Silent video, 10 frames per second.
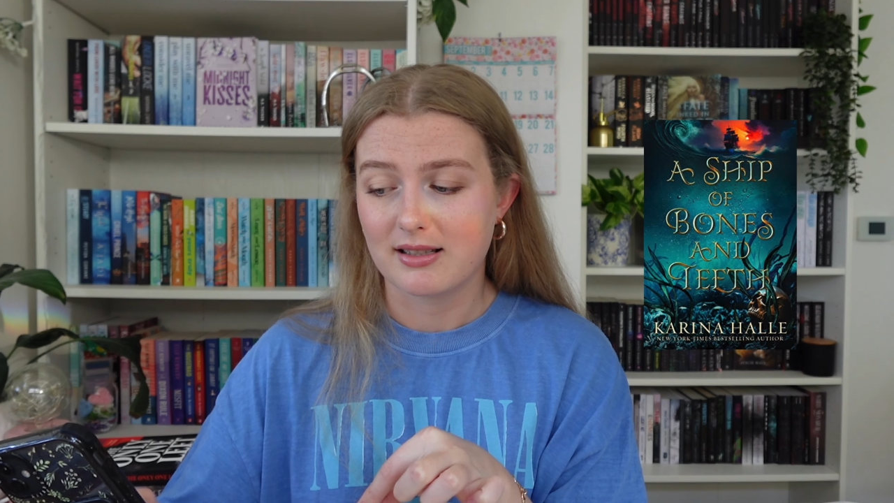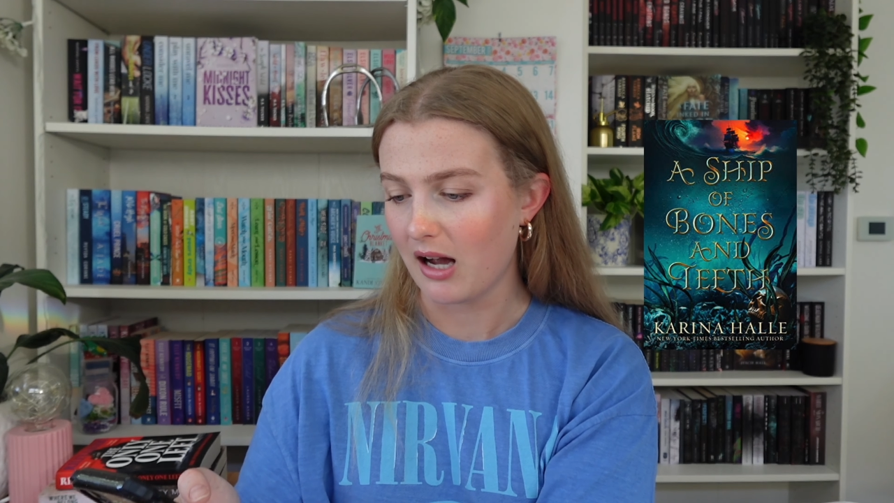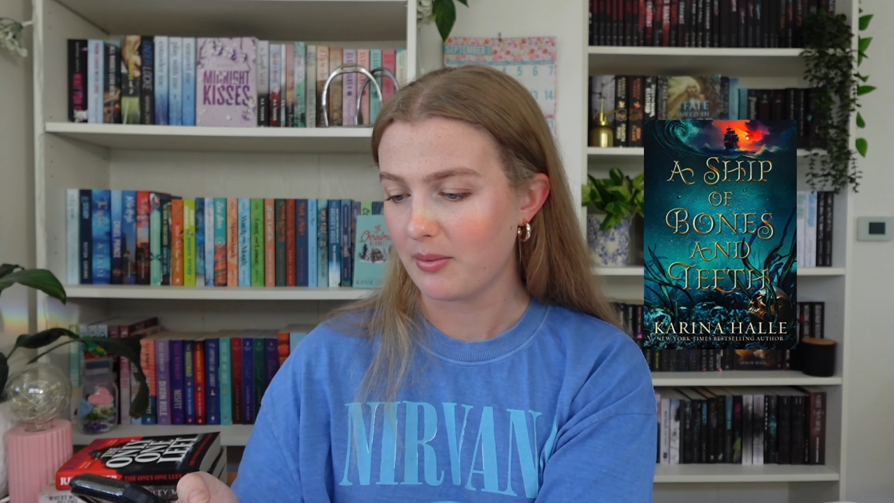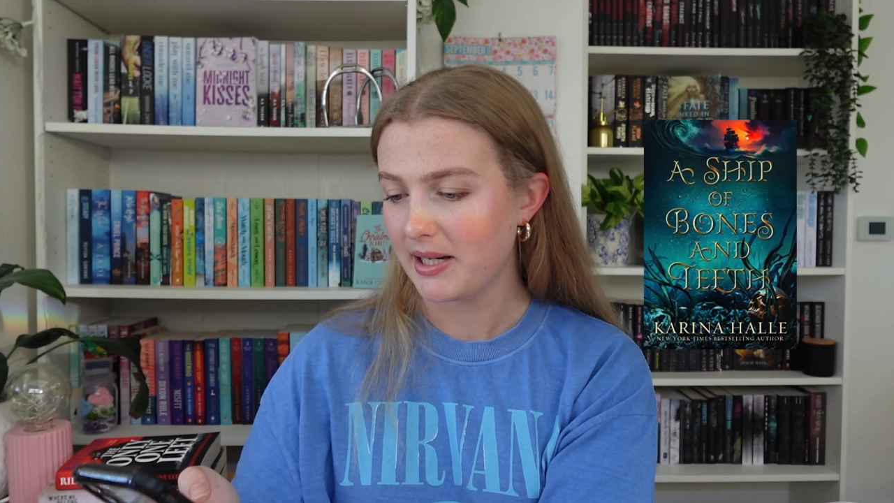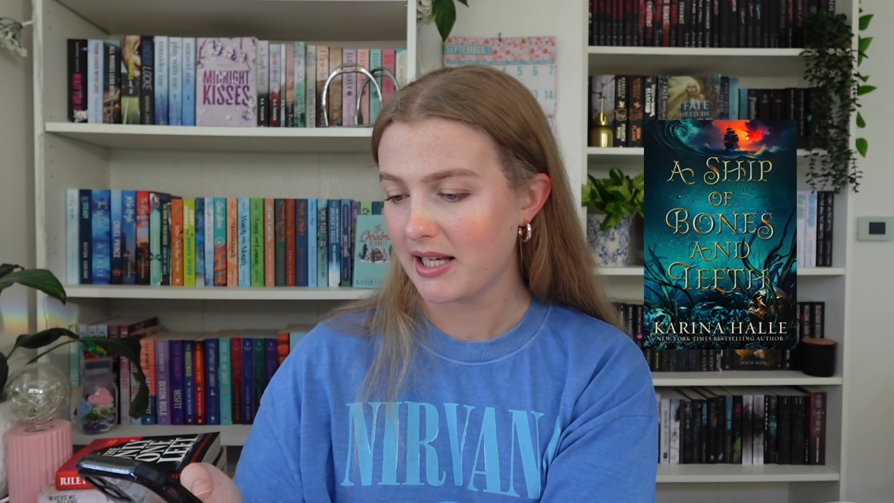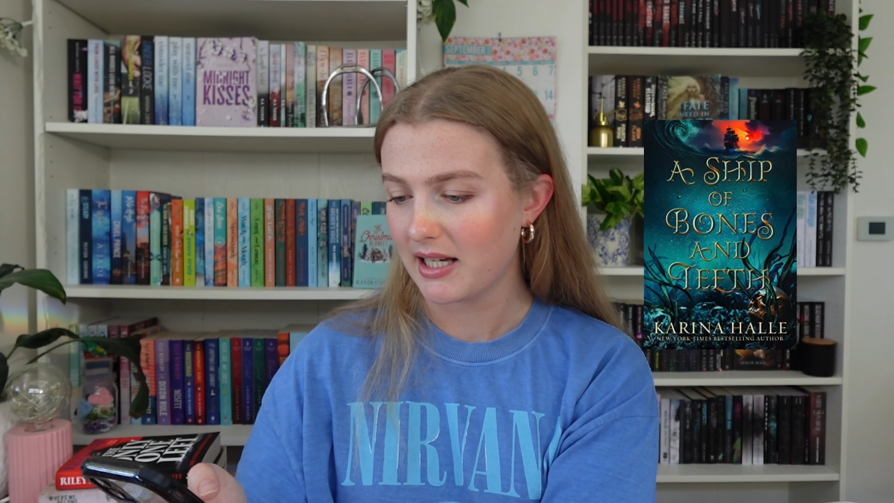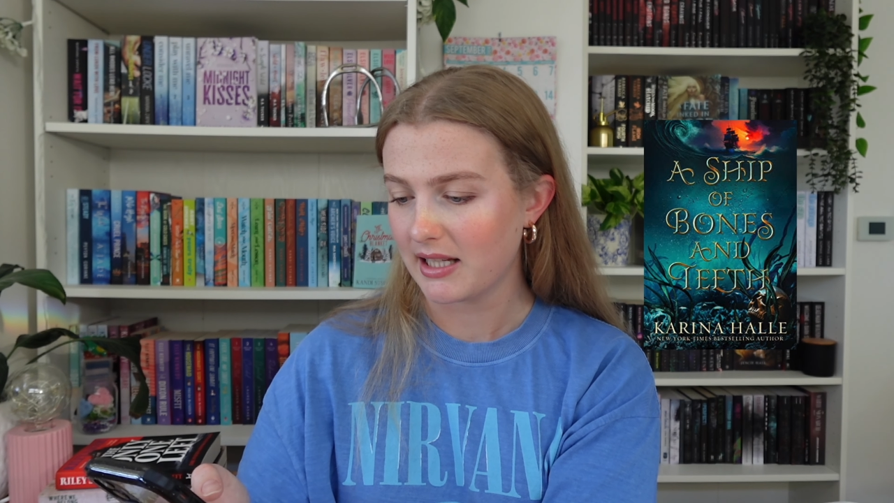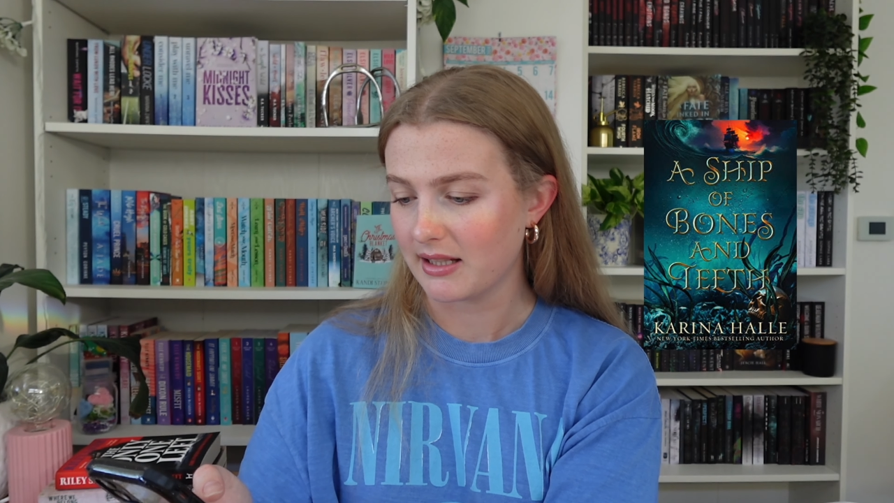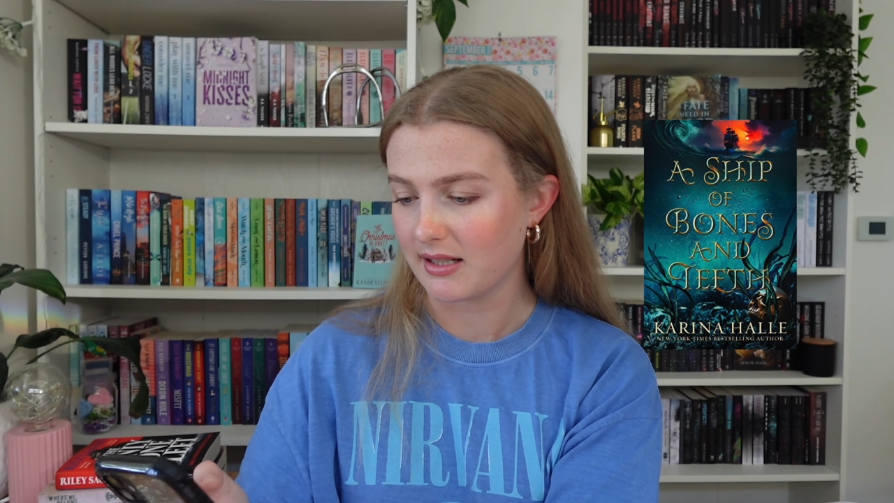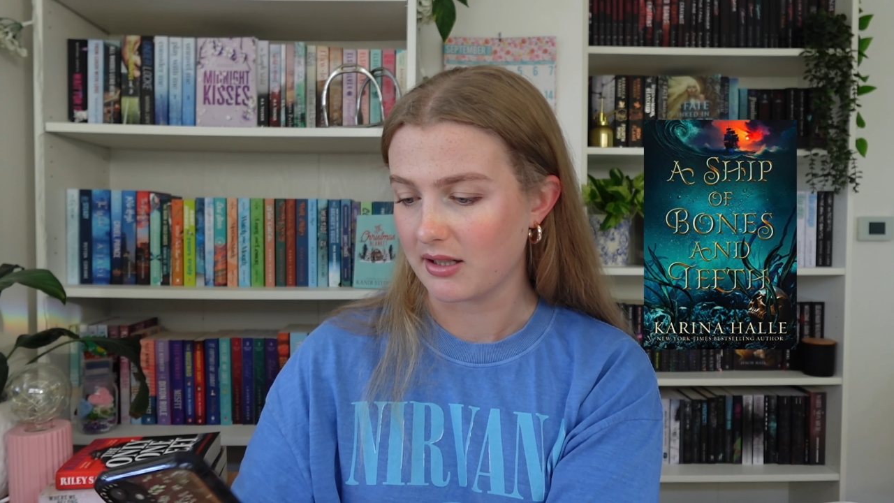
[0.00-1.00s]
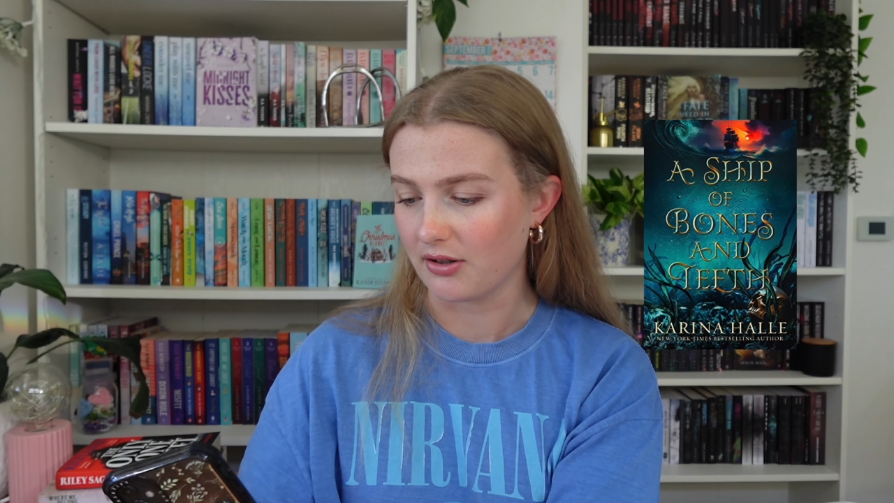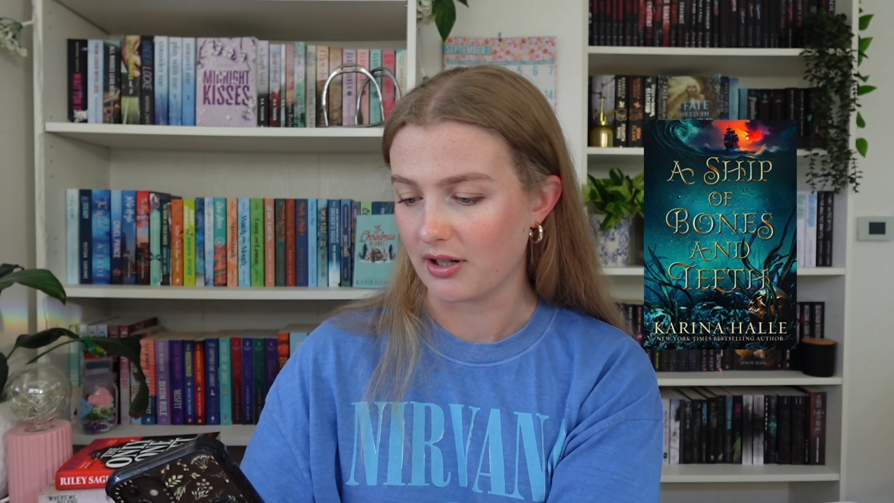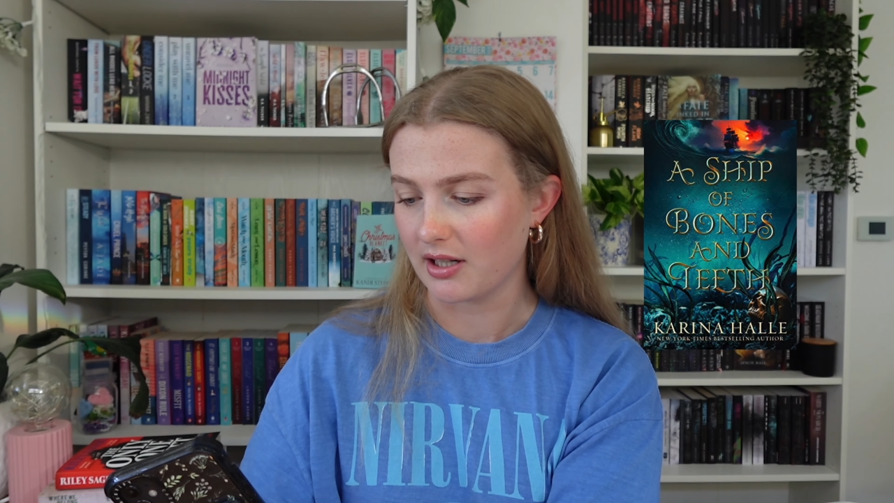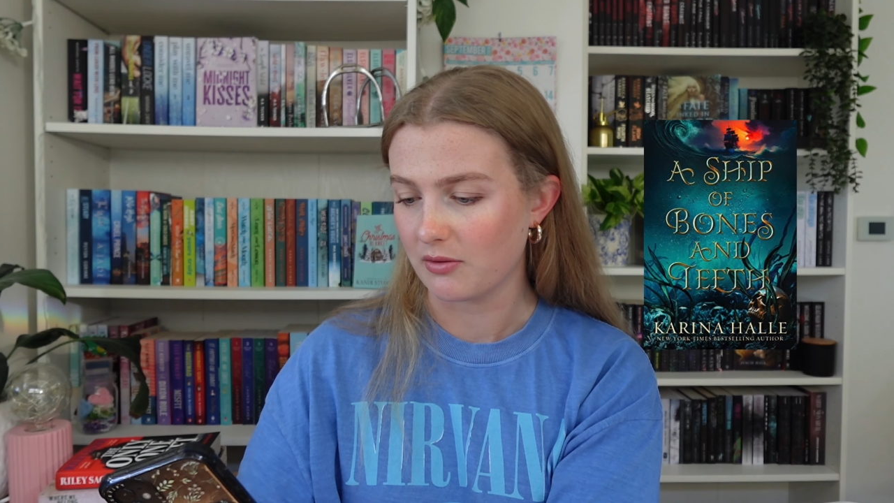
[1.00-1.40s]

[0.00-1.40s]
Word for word: How many are in the series?